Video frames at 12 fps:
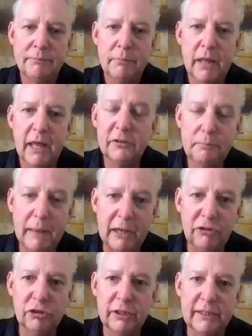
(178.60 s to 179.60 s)

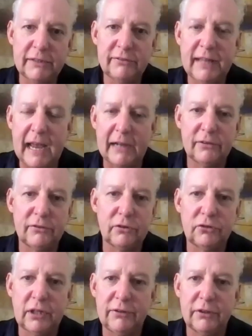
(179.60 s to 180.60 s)
especially as taxes
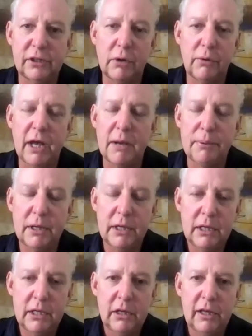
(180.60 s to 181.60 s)
are set to go up,
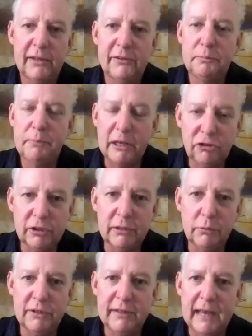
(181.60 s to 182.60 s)

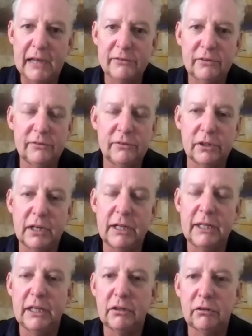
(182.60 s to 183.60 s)
especially when taxes are
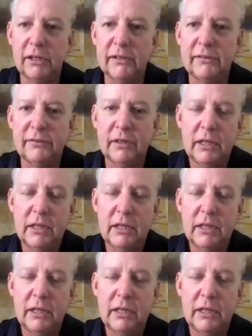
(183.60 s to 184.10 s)
going to increase,